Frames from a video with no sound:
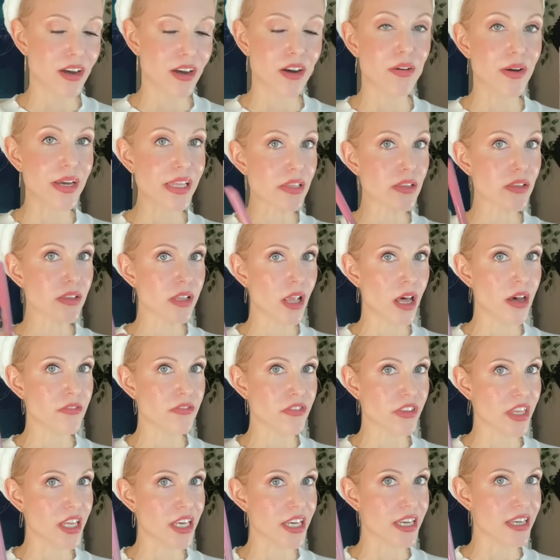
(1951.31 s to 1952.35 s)
Oh, I
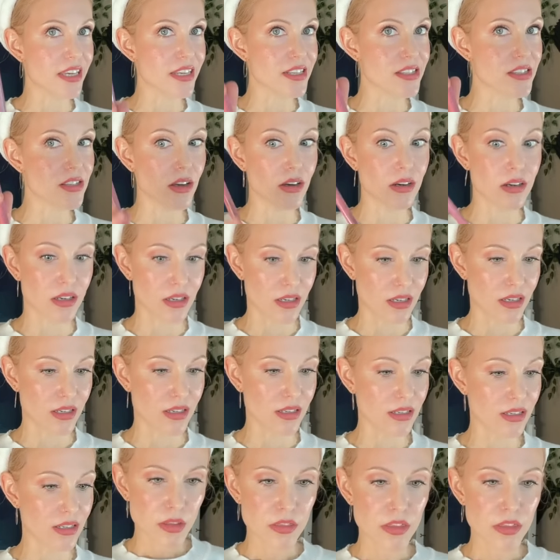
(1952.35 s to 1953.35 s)
love this. Ah, oh,